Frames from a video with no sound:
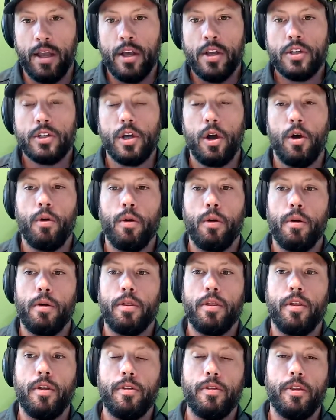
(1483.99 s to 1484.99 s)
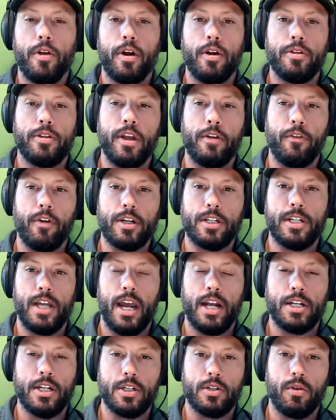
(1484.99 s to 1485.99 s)
So there are different
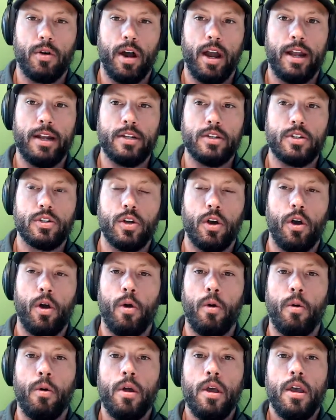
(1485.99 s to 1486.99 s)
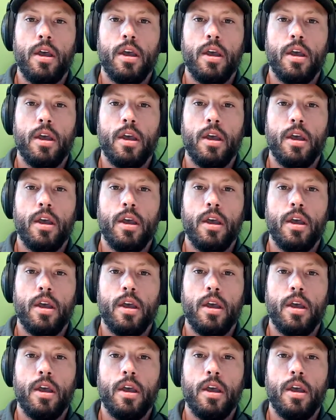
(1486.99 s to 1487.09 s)
stages, right? So